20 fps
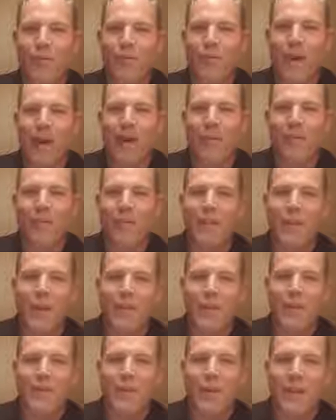fact that
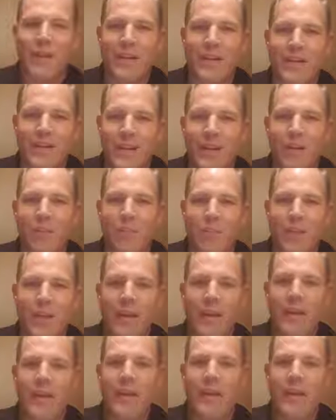they were trying to tell
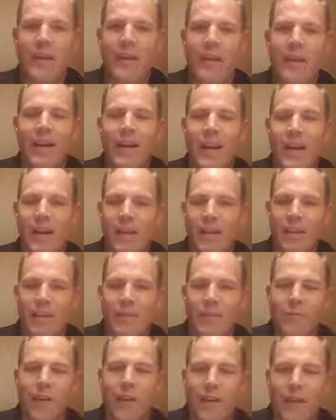me how to
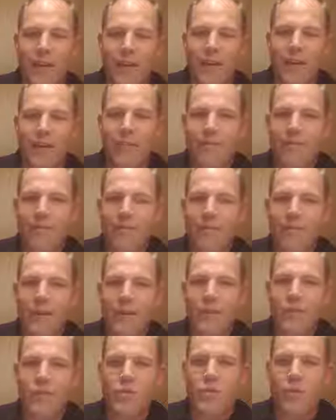live my life.
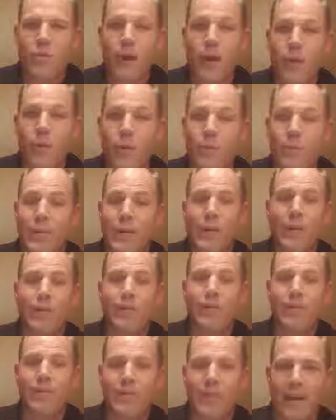And so I
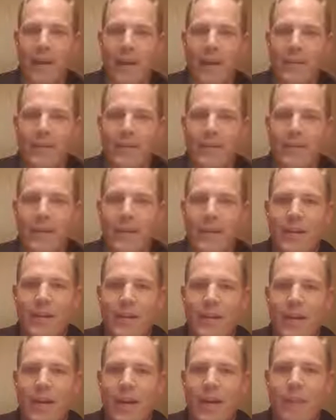rebelled from that.
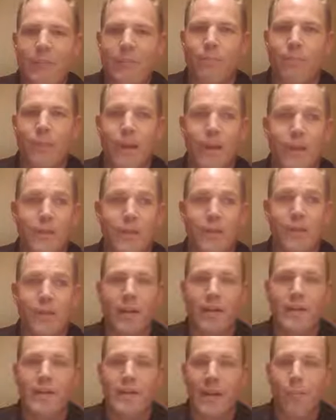I
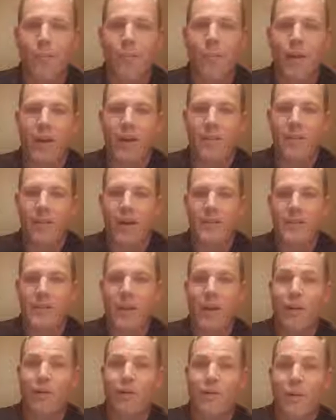basically separated
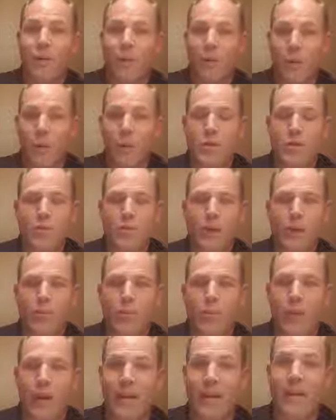myself from those
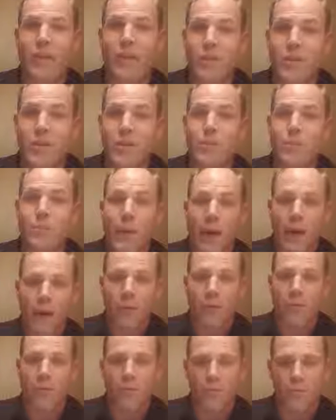people. I didn't
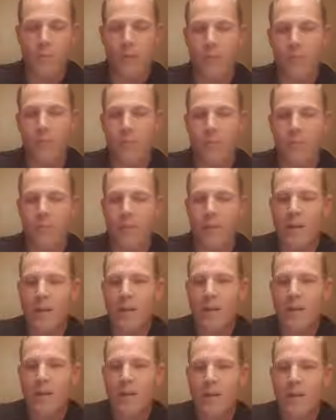respect those people.
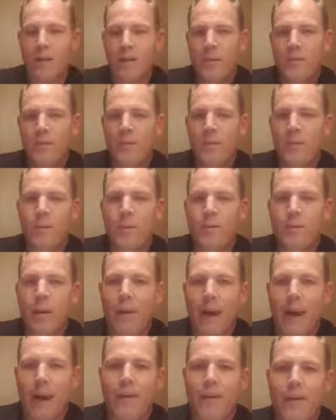But what
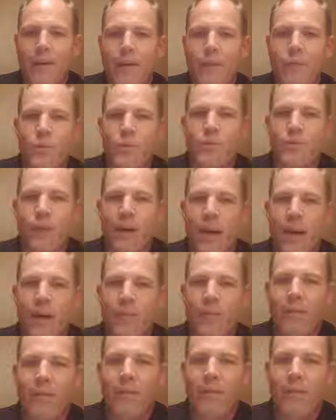Pat did was
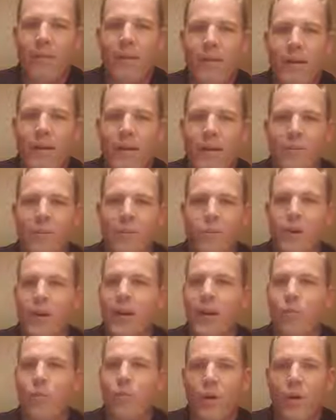Pat found out
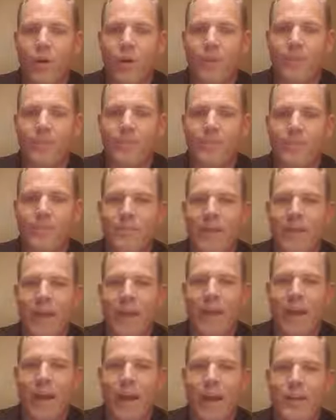what I wanted.
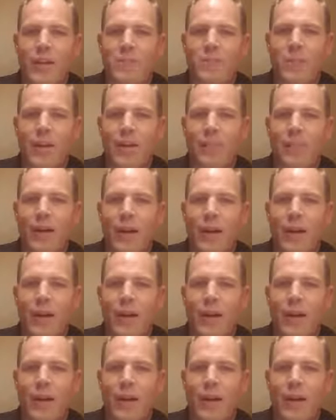He asked me